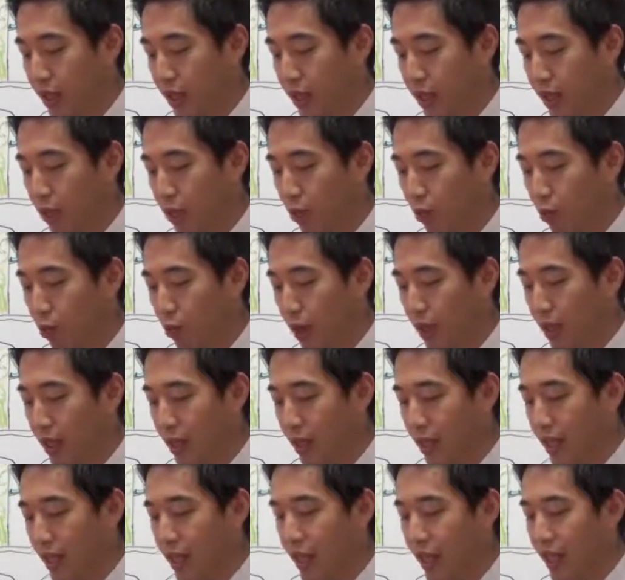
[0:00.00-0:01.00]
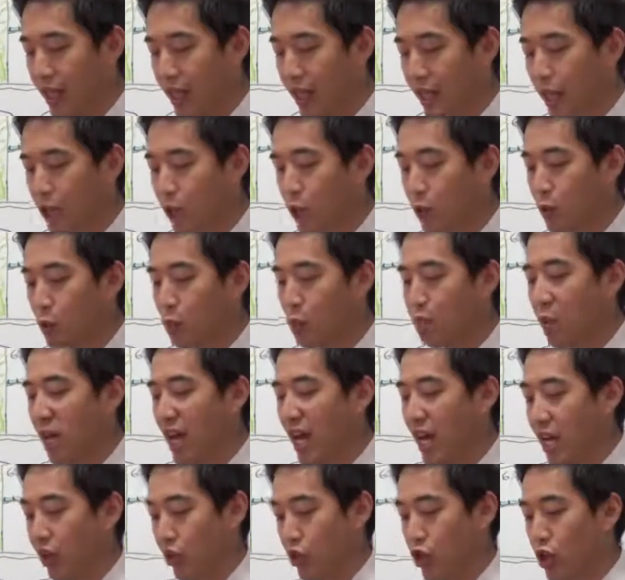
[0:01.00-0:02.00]
to hear what his
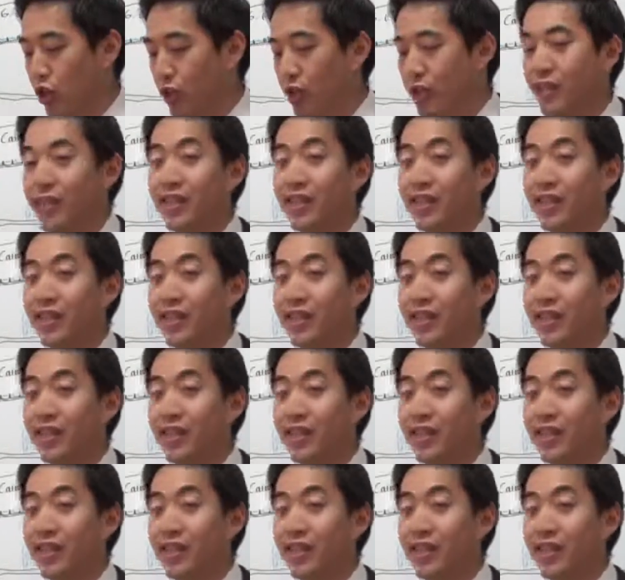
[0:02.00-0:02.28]
speech.